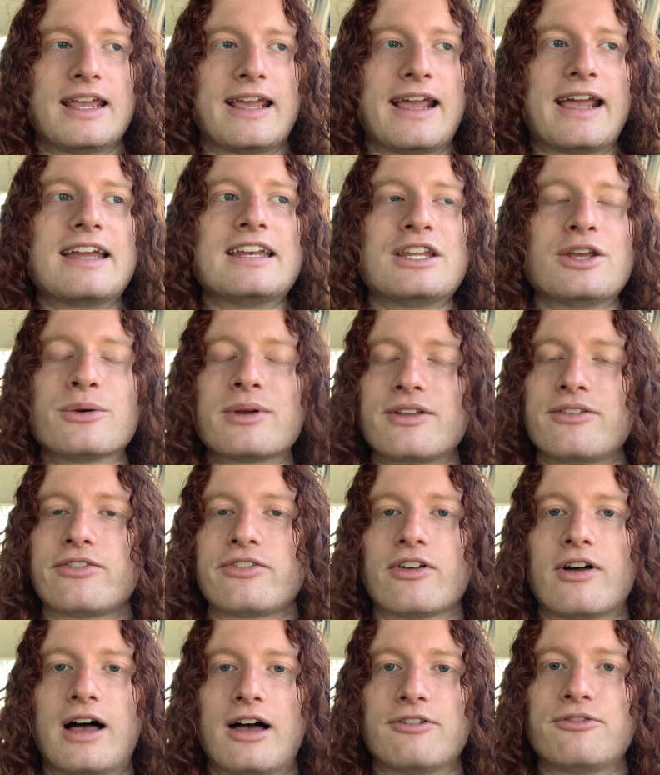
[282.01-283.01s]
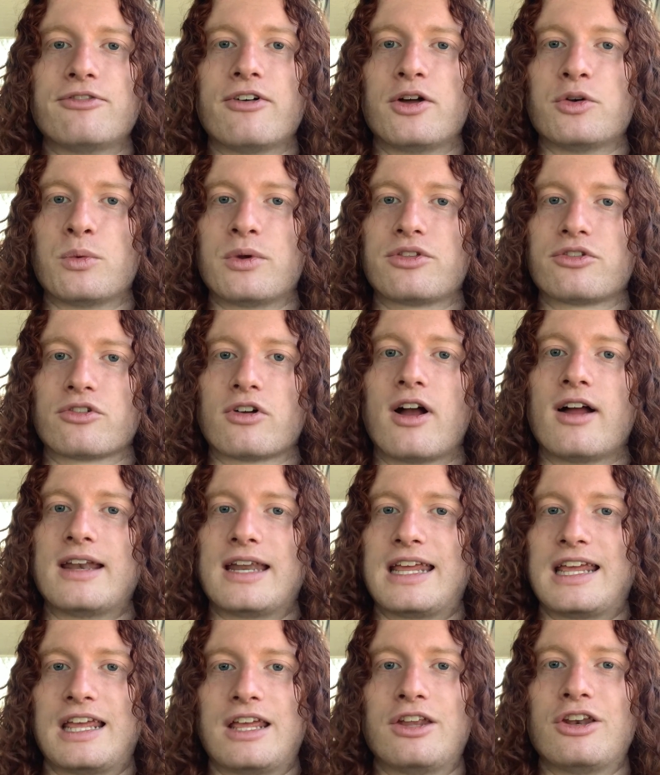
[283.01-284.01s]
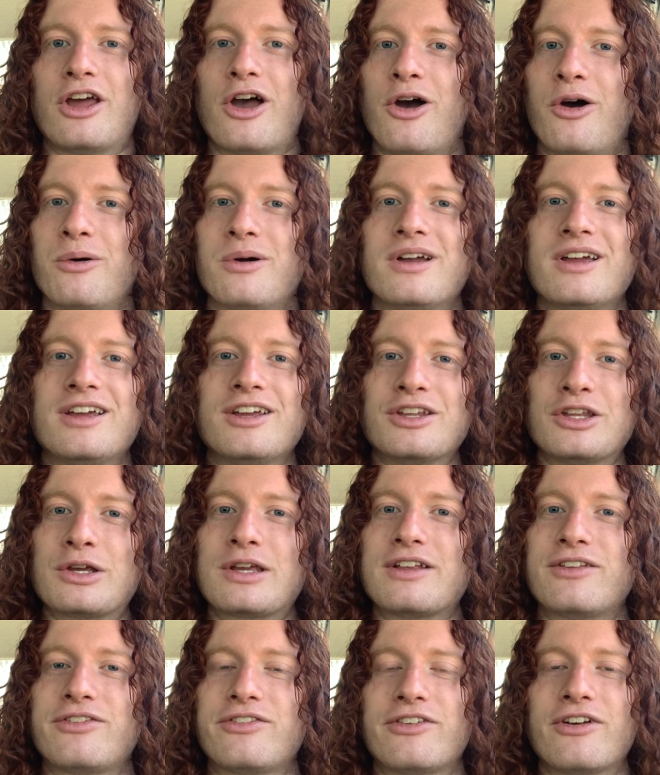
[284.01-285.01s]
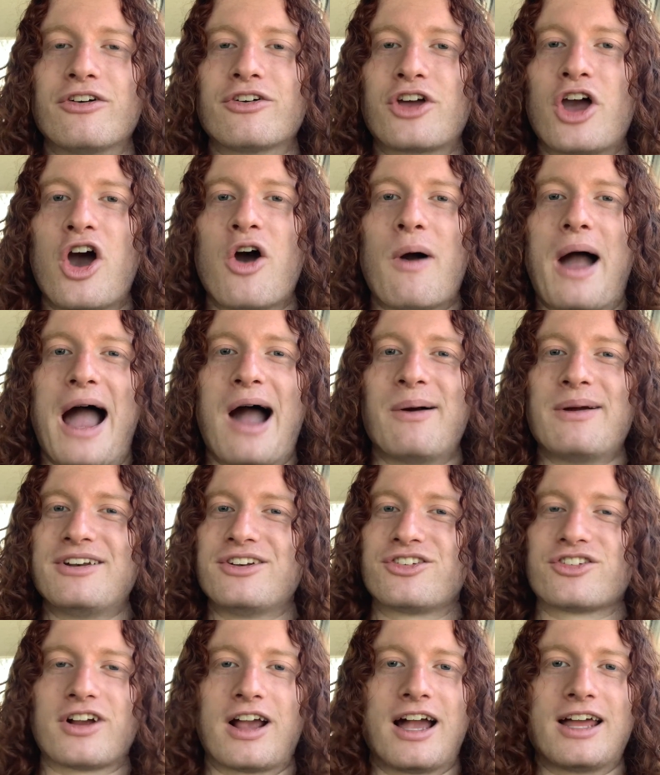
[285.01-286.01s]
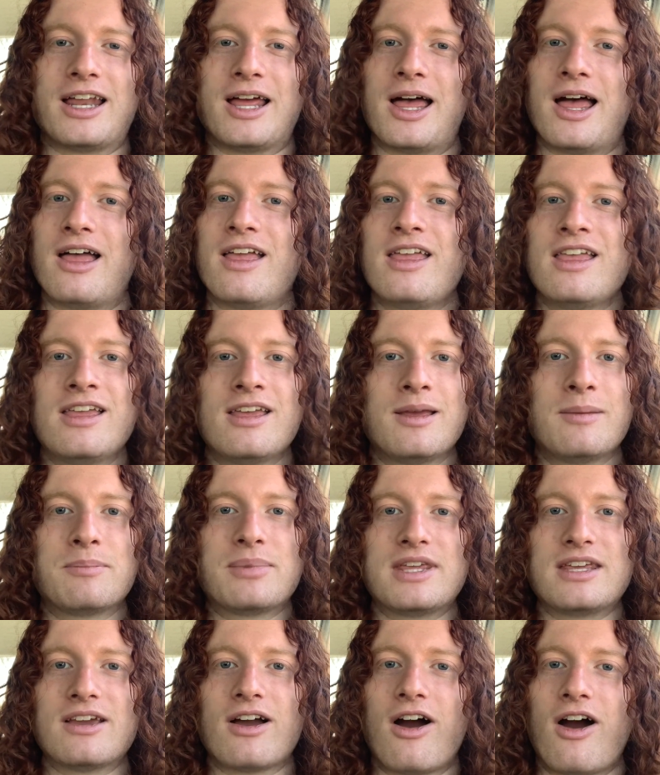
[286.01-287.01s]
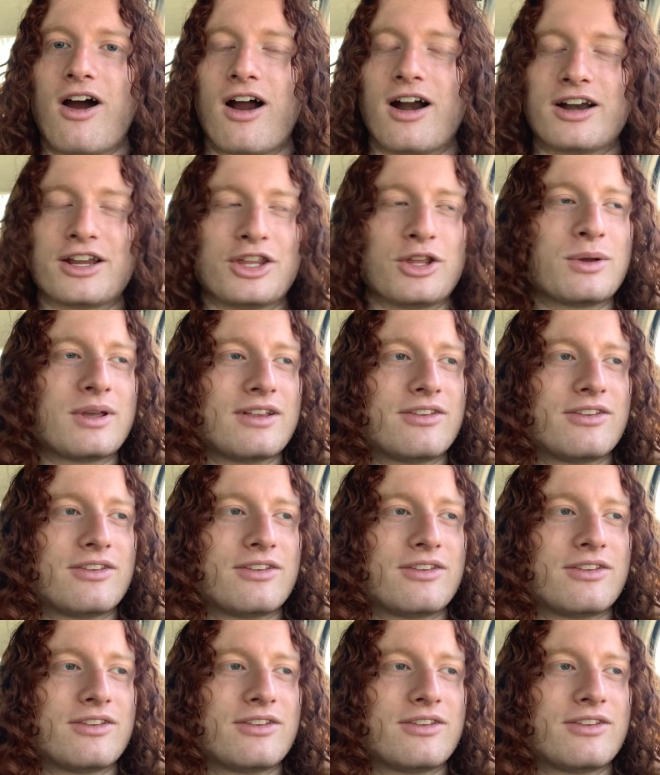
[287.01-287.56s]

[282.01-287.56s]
And you can still have fun with running, you know? You can still go out and try to PR. You can